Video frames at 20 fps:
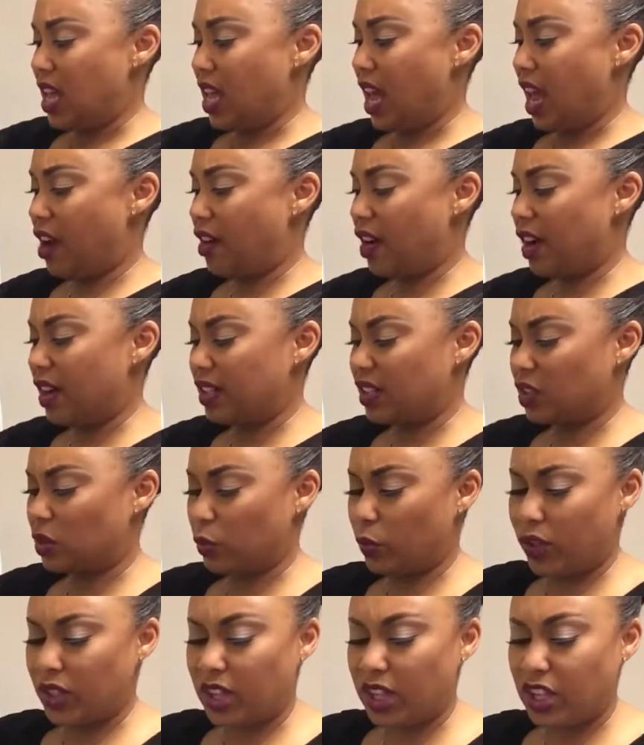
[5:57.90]
Carrots
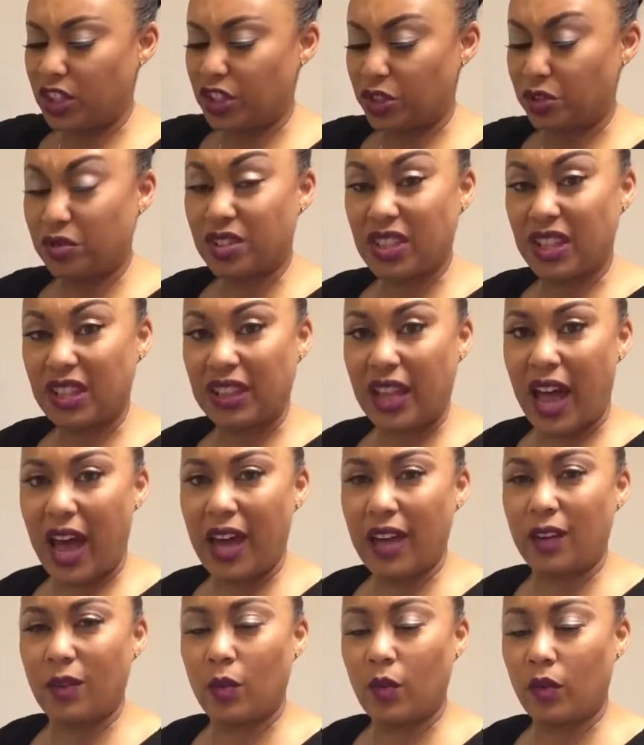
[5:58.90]
really juice a
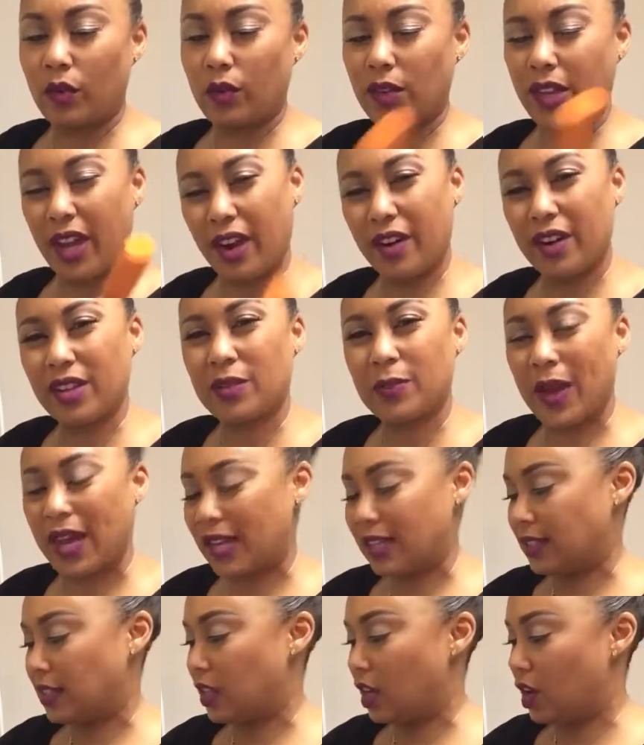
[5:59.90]
lot. Carrots by
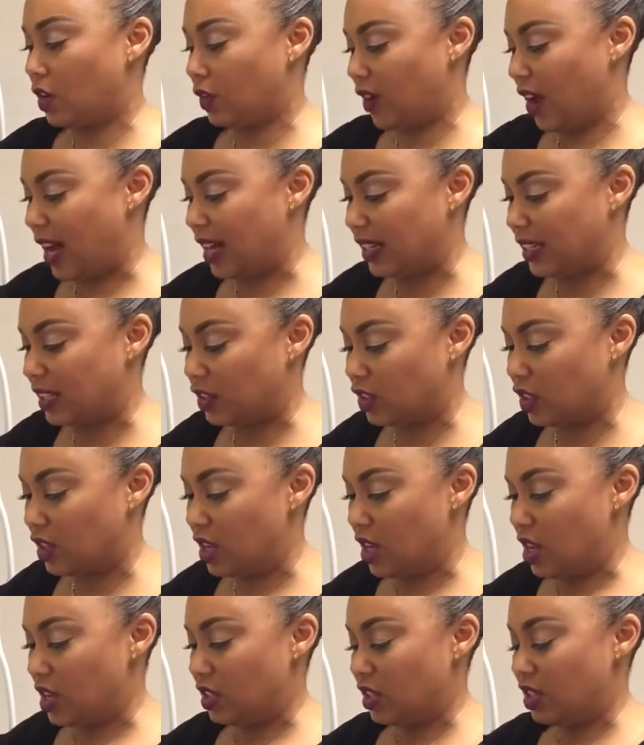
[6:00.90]
itself kind of,
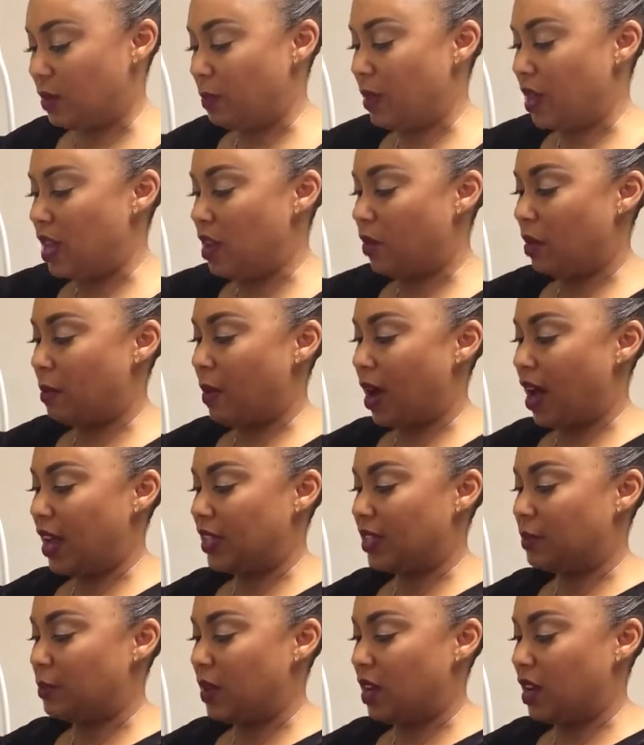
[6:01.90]
to me,
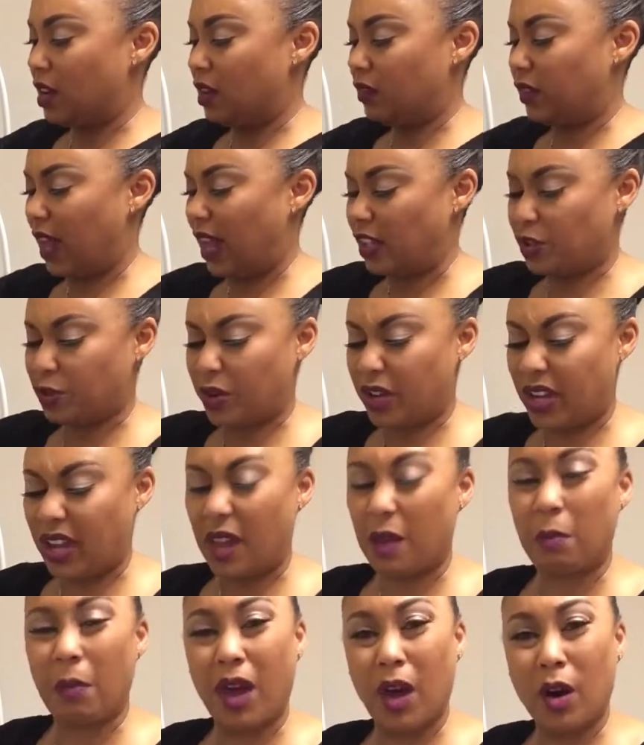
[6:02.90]
reminds me of like
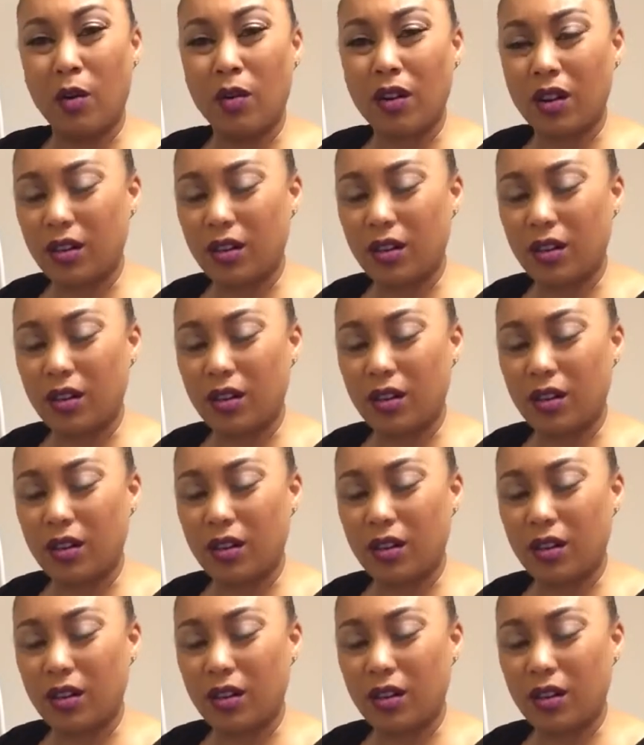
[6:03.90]
drinking milk